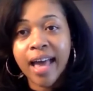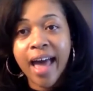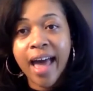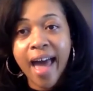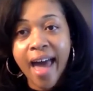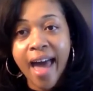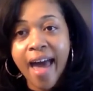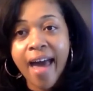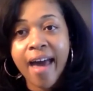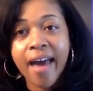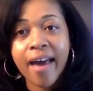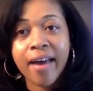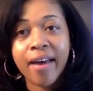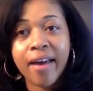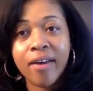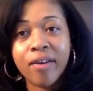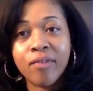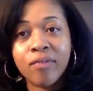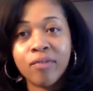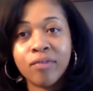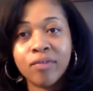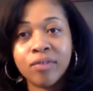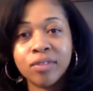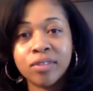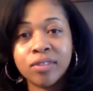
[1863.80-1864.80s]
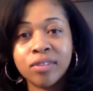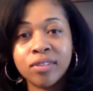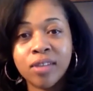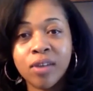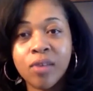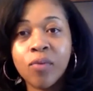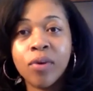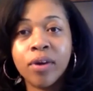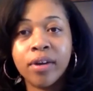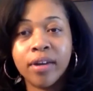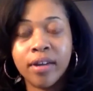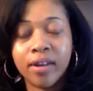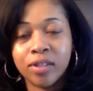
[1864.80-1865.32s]
have
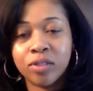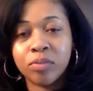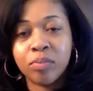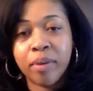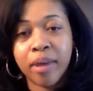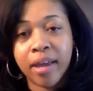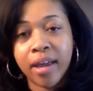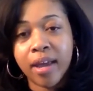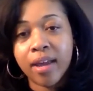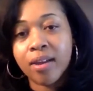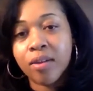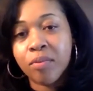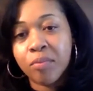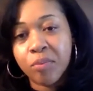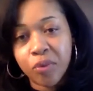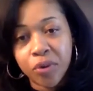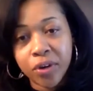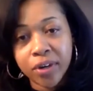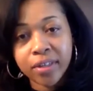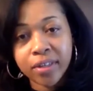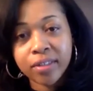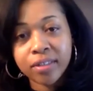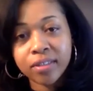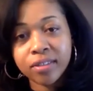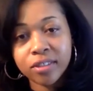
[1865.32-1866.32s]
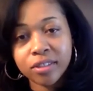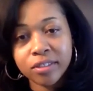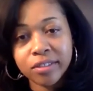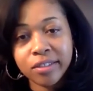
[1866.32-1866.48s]
someone else paying the mortgage.